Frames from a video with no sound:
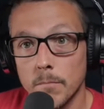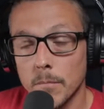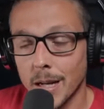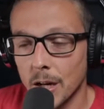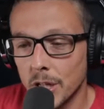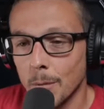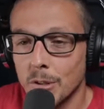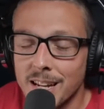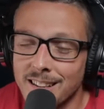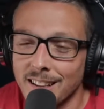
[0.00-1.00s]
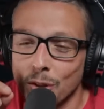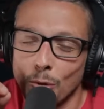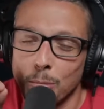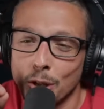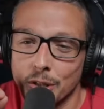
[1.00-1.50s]
like I was able to take like a little
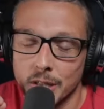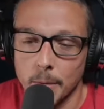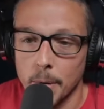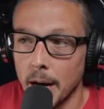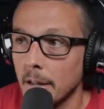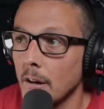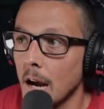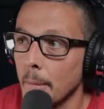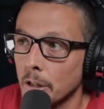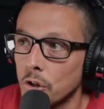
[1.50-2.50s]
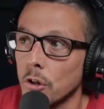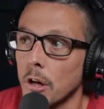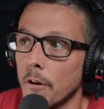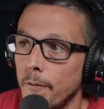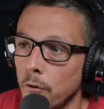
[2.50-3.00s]
bird sip, but anytime I took
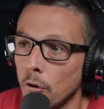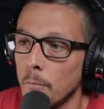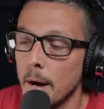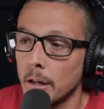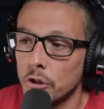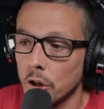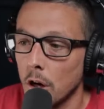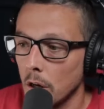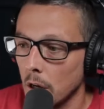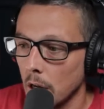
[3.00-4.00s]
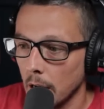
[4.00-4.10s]
like a full mouth chug,